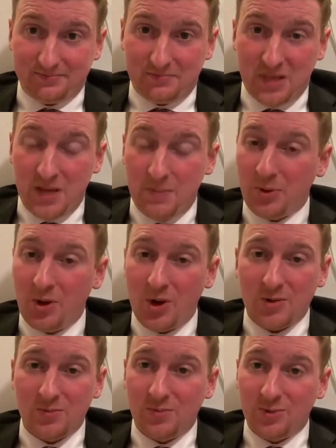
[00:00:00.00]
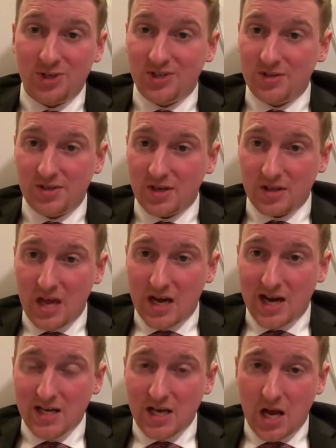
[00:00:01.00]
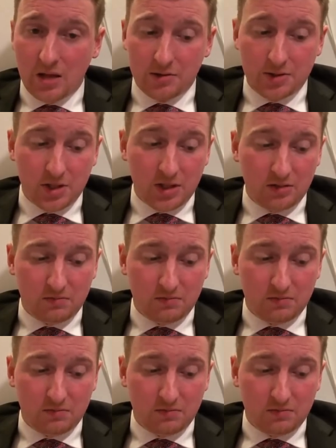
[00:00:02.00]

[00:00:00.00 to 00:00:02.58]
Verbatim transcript: people are resisting that ideology.